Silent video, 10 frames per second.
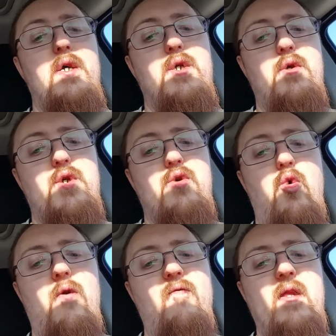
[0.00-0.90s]
I shoot a
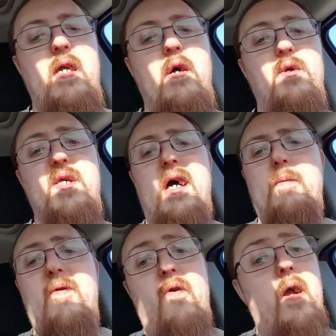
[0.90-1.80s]
short video. It's not going
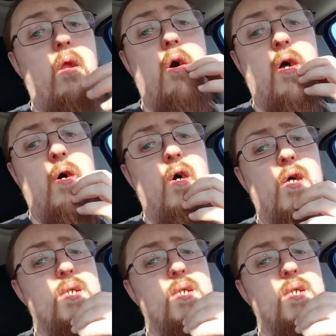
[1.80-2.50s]
to be very long at all,